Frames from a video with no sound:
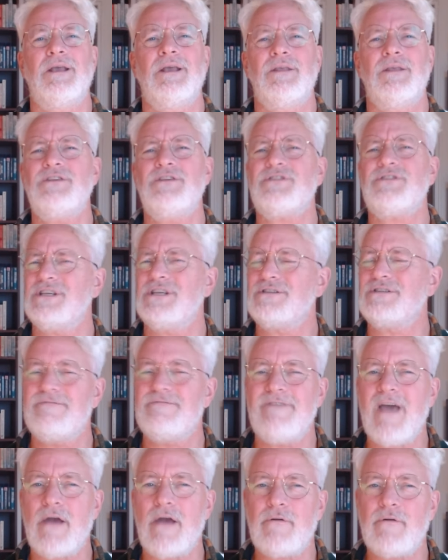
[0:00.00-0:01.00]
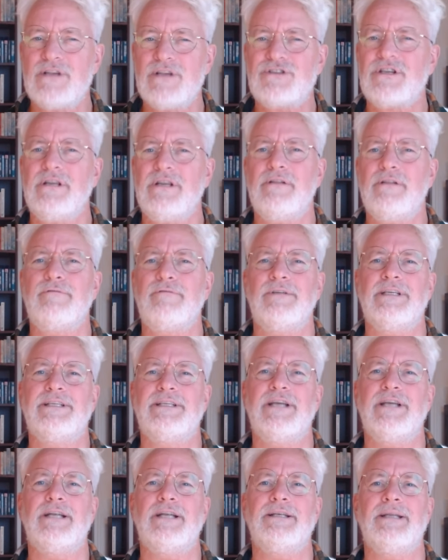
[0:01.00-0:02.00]
This is very skillfully
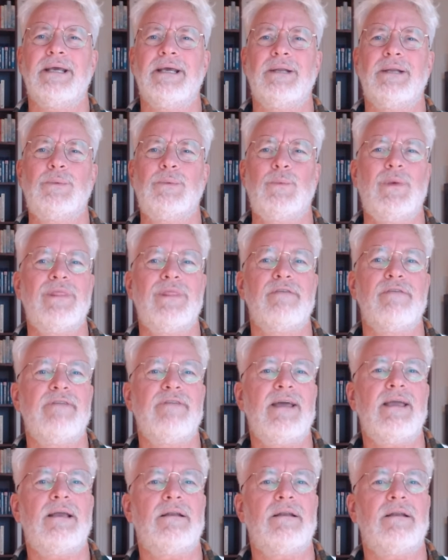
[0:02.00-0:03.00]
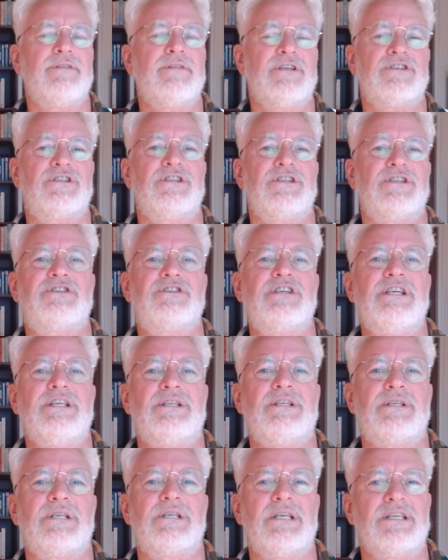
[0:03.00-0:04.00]
done, and when the veil of this
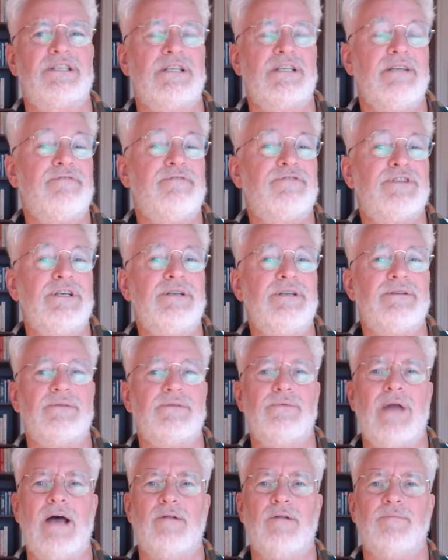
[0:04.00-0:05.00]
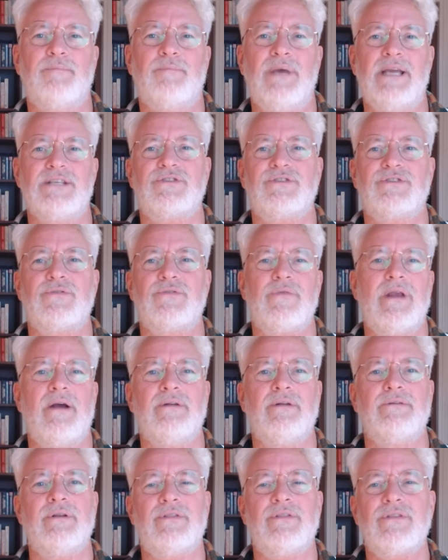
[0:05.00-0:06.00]
deceit is lifted around page
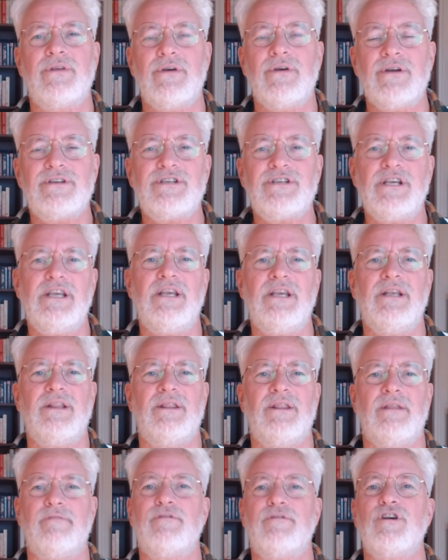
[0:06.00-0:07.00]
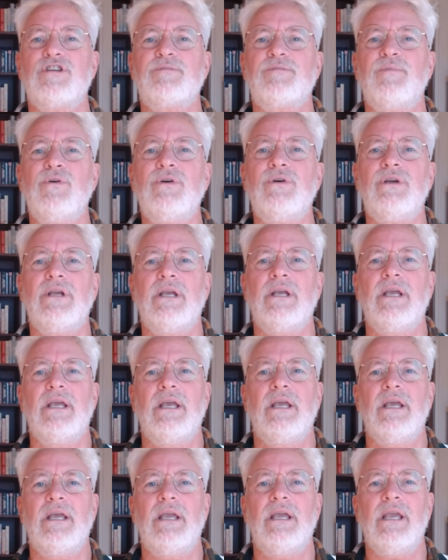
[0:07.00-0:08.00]
330 in the first book,
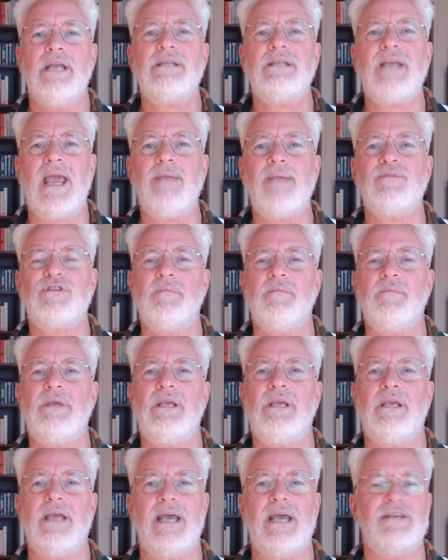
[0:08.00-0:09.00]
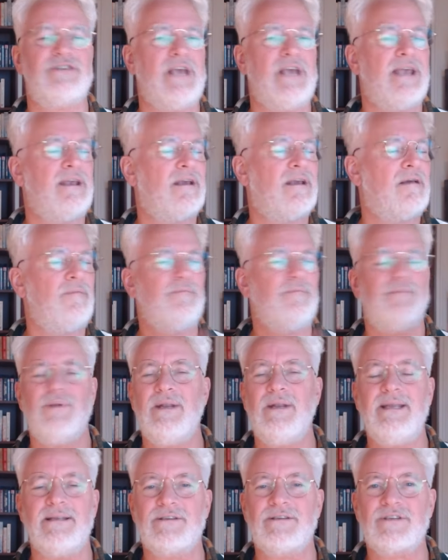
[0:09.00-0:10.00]
it came to me as a
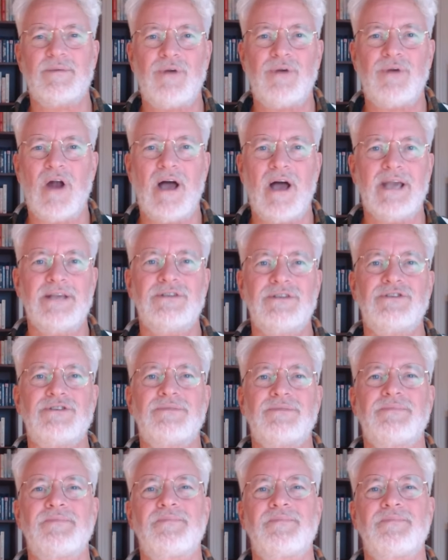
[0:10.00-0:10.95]
complete surprise.